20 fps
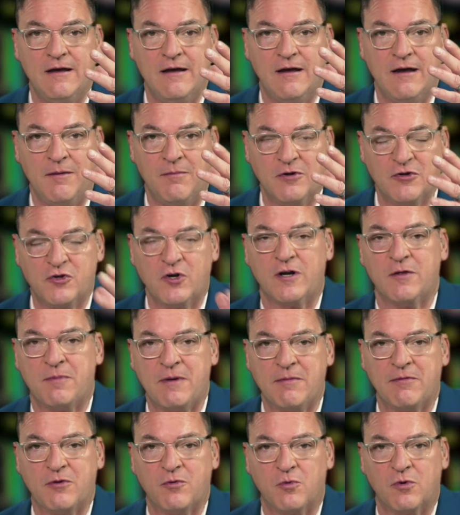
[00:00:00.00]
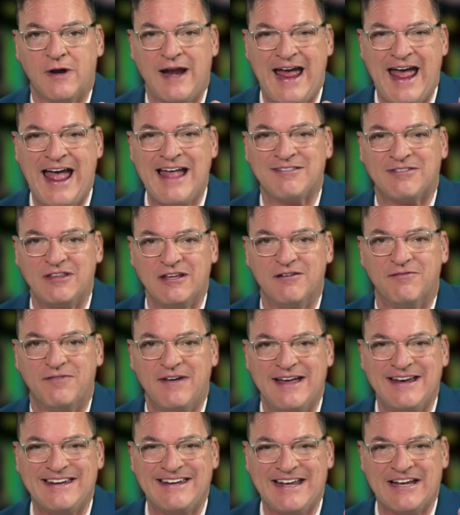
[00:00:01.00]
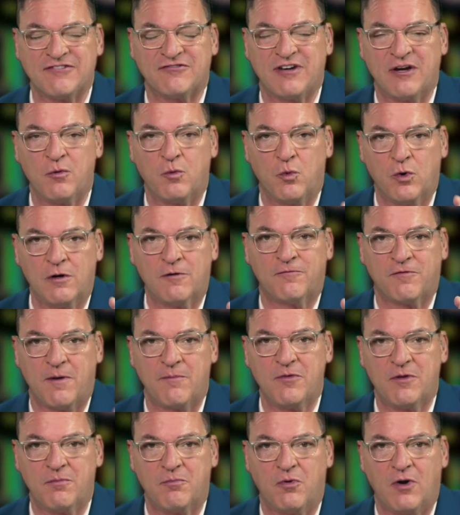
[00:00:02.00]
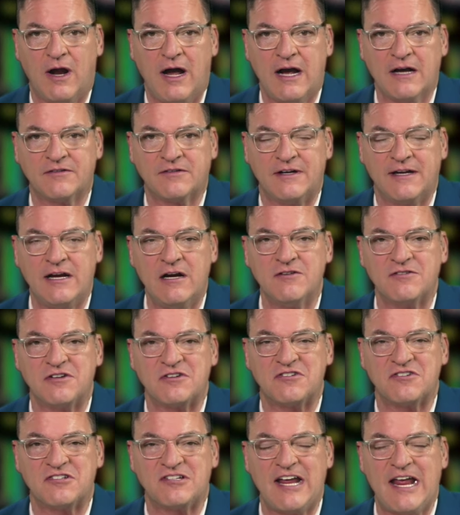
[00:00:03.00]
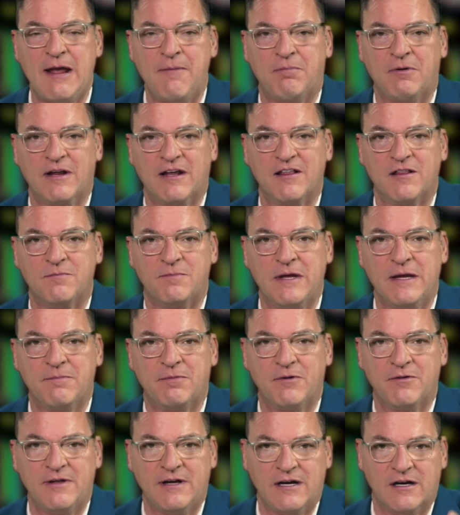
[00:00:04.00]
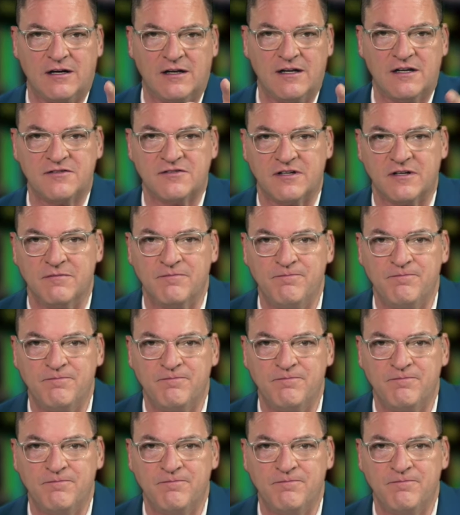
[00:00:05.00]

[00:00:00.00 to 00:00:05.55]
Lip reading: a majority of the people that were at the event yesterday were from the Bronx, and here's a sampling of the people there. Listen.